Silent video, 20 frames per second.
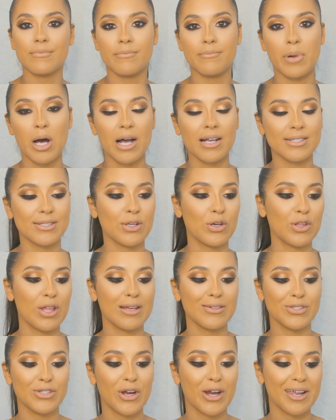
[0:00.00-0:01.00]
pause. Hold
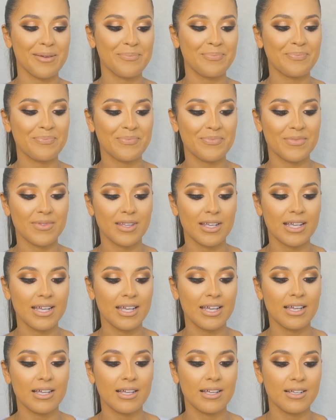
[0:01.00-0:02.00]
on, sorry.
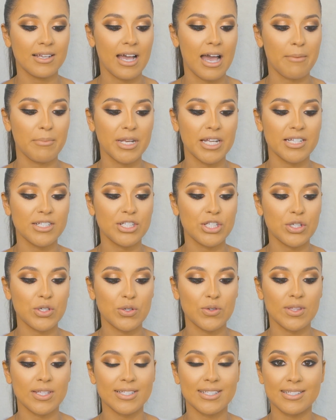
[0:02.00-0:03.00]
I'm gonna
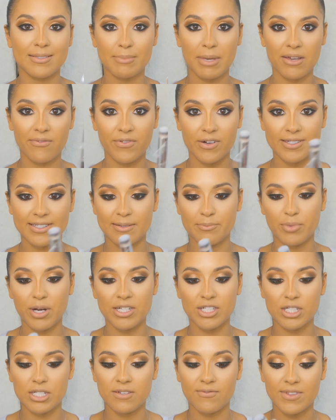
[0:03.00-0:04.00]
do, this is my first
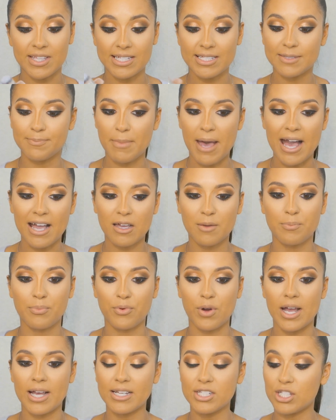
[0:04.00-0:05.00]
impression of this MAC
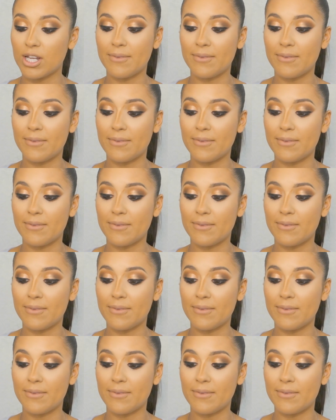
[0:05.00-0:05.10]
brush.